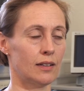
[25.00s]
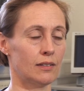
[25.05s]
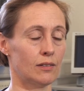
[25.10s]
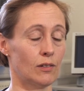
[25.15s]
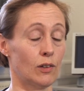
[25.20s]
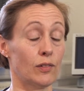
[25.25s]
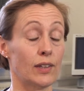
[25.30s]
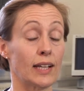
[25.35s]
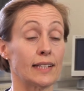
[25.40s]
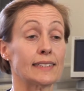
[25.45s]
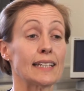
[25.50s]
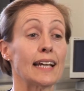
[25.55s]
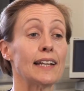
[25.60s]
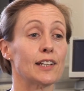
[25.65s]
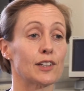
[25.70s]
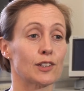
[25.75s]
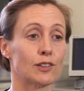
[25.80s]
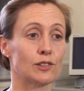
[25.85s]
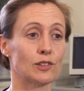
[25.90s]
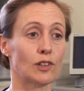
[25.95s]
or their
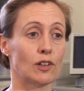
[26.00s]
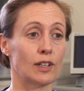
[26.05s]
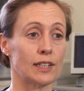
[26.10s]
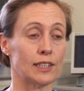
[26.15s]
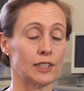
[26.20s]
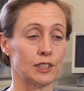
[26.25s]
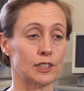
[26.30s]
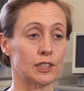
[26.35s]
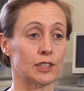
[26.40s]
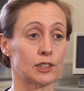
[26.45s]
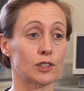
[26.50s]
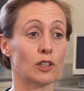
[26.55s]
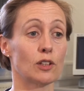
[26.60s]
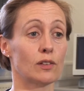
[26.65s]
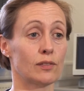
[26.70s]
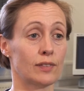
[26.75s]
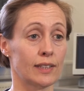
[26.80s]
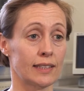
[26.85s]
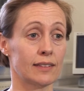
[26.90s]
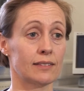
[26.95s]
technical knowledge to
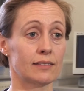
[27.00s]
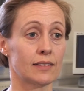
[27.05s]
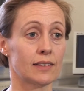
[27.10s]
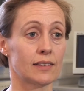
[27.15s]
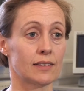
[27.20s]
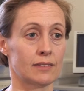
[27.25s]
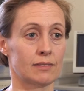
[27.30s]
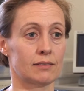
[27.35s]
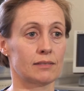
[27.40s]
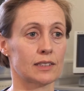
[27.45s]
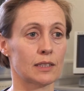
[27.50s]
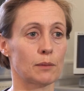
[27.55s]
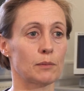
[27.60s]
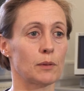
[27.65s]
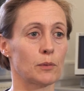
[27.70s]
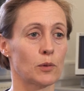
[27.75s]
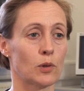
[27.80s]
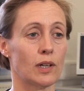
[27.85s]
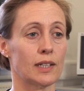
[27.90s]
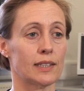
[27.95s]
solving some of
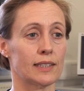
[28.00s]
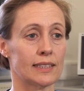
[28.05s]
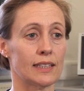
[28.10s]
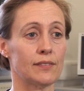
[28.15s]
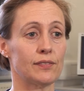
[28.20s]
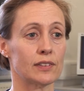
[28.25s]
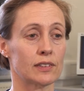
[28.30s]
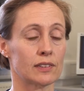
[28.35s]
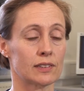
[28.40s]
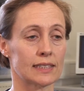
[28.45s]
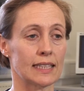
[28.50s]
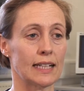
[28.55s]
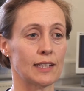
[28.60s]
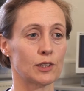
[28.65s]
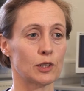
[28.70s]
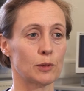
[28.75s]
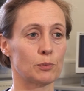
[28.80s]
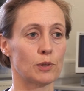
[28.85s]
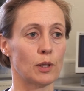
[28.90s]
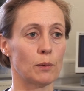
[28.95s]
them quite difficult
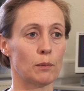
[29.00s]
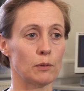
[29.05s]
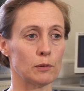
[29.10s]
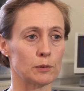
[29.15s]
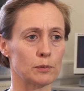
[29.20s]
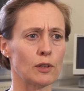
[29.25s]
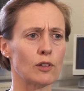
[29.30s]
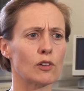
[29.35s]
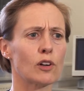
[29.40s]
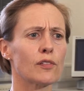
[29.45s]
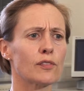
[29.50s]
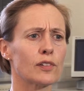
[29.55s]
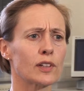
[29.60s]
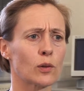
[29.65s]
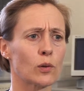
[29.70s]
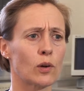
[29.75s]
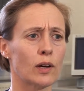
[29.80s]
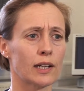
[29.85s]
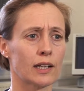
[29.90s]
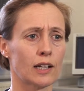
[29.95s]
technical problems, but they're
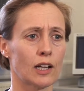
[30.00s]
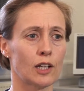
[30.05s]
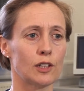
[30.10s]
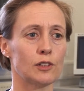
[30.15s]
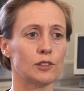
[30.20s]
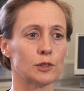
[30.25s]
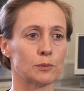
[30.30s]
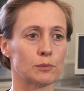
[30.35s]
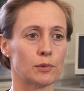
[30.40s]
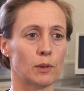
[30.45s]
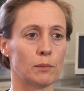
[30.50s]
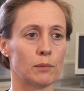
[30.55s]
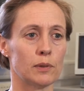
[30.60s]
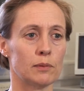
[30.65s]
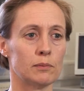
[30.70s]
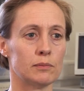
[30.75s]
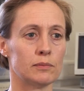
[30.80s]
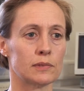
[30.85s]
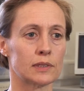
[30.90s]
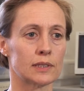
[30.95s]
often quite closed
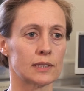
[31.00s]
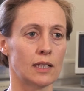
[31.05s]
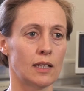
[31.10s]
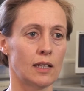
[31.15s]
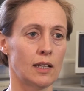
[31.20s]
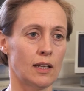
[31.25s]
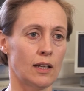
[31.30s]
problems.